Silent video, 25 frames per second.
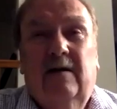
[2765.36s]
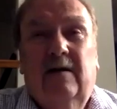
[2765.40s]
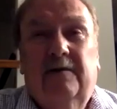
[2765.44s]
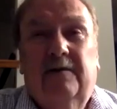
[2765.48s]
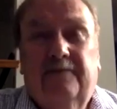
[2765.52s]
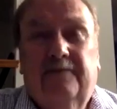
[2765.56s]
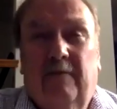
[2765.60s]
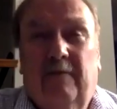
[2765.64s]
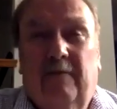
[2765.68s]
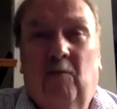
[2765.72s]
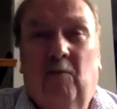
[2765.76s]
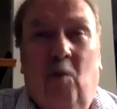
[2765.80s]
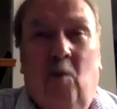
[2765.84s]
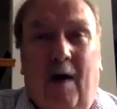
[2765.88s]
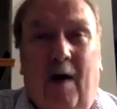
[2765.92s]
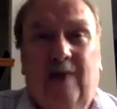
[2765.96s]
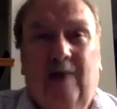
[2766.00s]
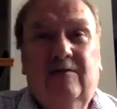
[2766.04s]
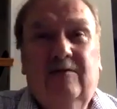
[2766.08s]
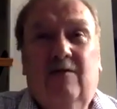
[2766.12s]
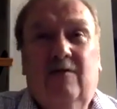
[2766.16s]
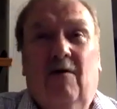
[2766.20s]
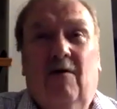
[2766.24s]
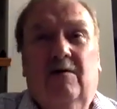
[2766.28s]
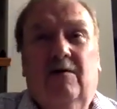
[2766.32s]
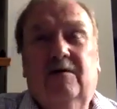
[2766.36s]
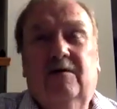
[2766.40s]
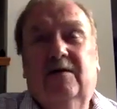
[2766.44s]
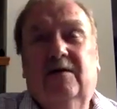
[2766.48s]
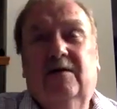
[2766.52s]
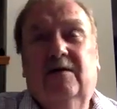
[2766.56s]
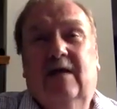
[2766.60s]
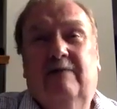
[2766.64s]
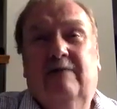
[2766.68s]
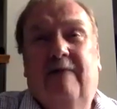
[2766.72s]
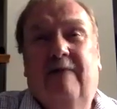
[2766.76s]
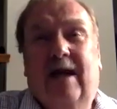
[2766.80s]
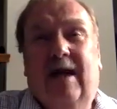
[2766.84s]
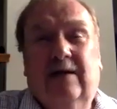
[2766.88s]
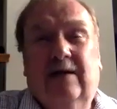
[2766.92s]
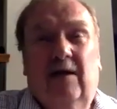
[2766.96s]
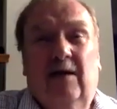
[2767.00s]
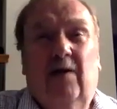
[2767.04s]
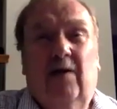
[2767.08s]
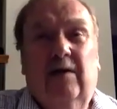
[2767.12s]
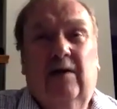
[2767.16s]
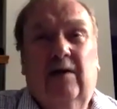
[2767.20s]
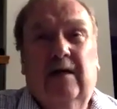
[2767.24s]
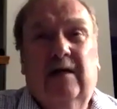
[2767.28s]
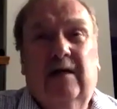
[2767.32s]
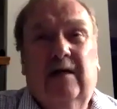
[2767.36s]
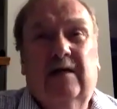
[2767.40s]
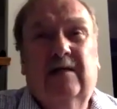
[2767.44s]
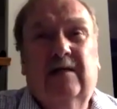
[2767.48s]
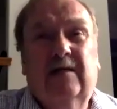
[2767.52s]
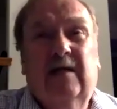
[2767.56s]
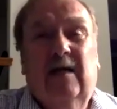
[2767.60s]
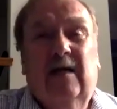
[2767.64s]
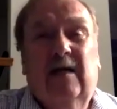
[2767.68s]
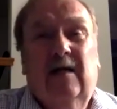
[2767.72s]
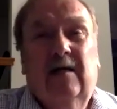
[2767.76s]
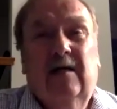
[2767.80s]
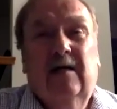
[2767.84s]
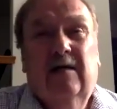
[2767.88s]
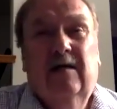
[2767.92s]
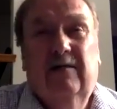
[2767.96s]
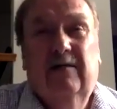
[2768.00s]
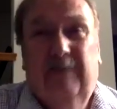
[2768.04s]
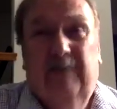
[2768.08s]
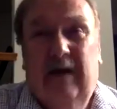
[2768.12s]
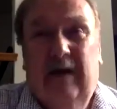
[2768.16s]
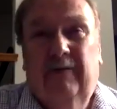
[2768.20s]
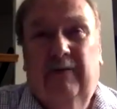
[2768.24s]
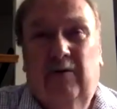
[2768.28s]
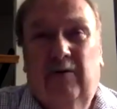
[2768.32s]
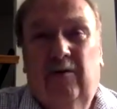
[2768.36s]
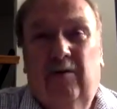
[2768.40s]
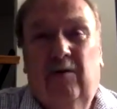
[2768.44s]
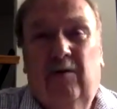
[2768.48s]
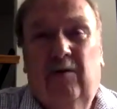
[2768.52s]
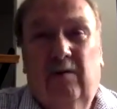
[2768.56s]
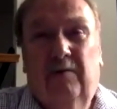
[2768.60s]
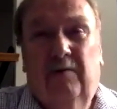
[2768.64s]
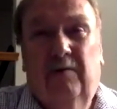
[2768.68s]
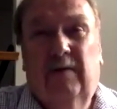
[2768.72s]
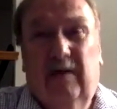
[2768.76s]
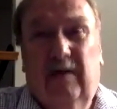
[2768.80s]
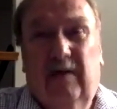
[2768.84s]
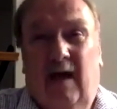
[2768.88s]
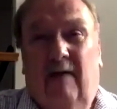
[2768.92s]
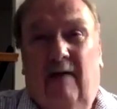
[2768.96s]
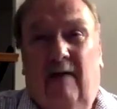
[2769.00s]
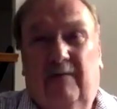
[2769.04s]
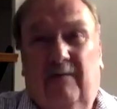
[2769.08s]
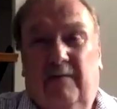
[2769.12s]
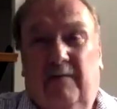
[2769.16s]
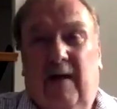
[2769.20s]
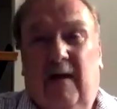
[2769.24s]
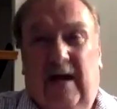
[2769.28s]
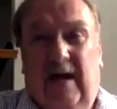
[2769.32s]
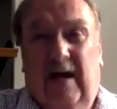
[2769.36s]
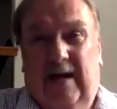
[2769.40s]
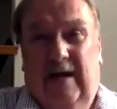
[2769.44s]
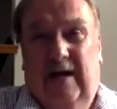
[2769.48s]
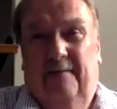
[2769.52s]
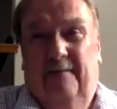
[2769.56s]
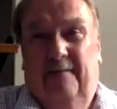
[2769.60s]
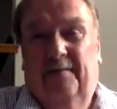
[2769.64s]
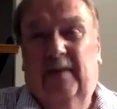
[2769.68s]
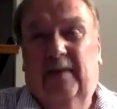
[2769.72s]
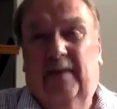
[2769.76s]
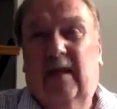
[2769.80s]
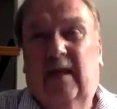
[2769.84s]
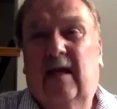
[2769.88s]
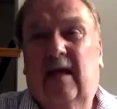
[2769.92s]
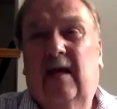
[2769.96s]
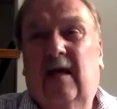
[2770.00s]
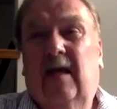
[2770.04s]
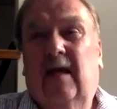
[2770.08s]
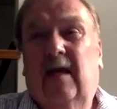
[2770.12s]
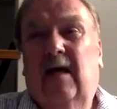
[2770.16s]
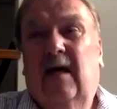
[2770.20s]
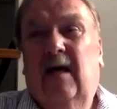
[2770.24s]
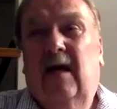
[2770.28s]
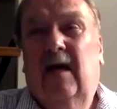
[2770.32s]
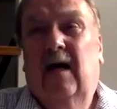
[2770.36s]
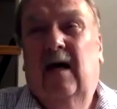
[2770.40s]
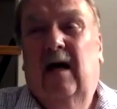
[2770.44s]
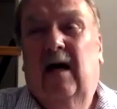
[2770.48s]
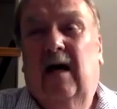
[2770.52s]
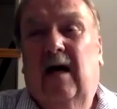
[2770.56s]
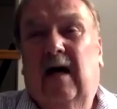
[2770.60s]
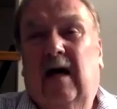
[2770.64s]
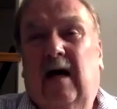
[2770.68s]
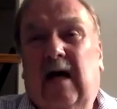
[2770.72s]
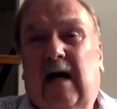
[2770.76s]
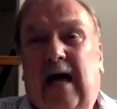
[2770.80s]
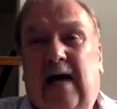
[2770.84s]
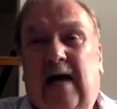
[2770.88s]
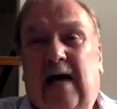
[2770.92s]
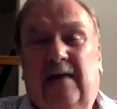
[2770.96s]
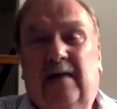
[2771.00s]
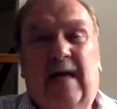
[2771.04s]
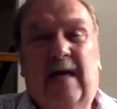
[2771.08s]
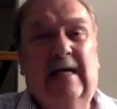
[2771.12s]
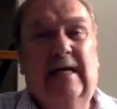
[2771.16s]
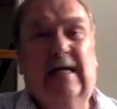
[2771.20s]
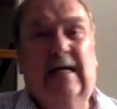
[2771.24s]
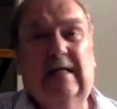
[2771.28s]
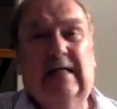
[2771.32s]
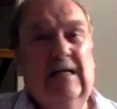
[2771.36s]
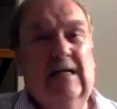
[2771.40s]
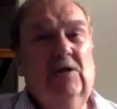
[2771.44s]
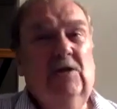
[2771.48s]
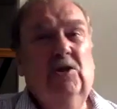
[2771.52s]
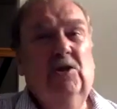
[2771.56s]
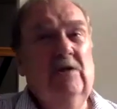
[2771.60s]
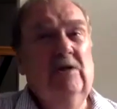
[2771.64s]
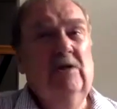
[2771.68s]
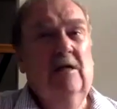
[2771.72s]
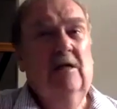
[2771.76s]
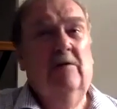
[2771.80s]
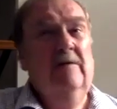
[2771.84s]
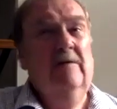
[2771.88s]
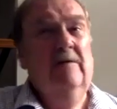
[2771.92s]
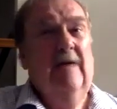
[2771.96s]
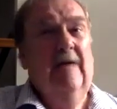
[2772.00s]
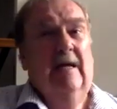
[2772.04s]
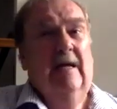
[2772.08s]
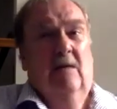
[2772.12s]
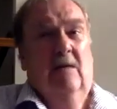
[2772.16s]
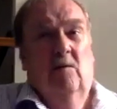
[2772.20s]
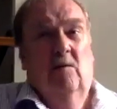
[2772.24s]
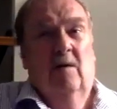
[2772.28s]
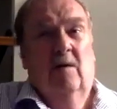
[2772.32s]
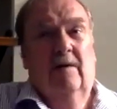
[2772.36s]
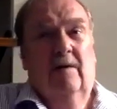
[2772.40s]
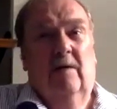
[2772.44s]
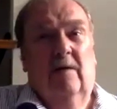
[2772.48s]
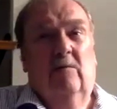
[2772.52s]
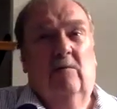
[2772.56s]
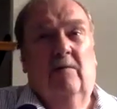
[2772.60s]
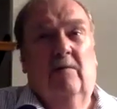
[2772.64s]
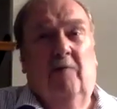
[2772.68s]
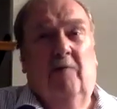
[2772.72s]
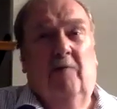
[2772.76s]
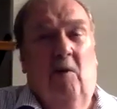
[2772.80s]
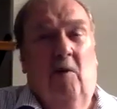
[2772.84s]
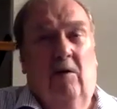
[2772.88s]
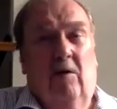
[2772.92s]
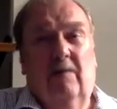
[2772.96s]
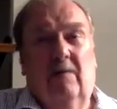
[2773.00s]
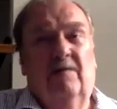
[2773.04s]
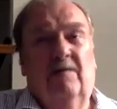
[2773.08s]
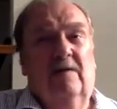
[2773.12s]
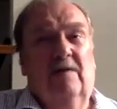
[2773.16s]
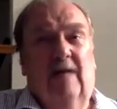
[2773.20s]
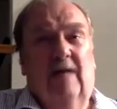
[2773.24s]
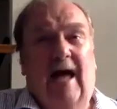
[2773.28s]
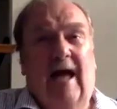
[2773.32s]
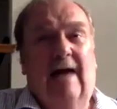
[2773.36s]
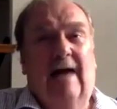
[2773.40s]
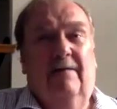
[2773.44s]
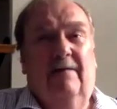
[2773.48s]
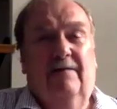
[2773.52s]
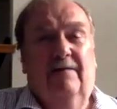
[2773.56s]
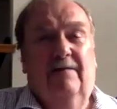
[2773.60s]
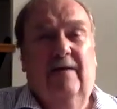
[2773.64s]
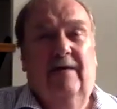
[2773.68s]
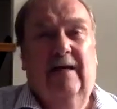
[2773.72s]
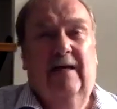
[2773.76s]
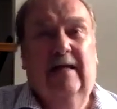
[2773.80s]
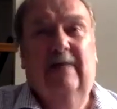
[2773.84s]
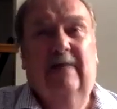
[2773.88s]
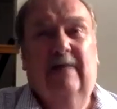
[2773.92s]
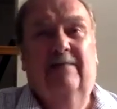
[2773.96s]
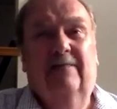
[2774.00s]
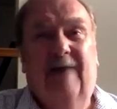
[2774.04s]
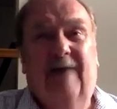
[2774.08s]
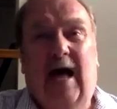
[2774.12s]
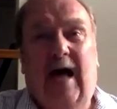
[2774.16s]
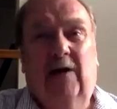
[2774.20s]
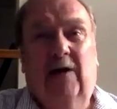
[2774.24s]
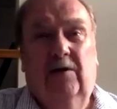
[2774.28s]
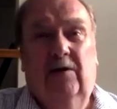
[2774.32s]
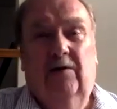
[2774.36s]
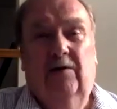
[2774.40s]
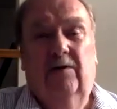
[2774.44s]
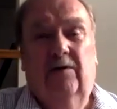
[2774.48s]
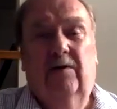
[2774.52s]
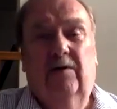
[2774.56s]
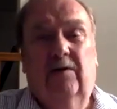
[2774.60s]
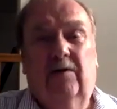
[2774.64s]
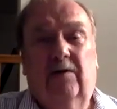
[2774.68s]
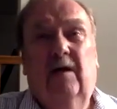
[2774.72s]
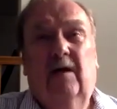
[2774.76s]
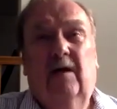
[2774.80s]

from croissants and magnolias to people who were beloved by him, and that he didn't share with anyone, that were part of the life that he valued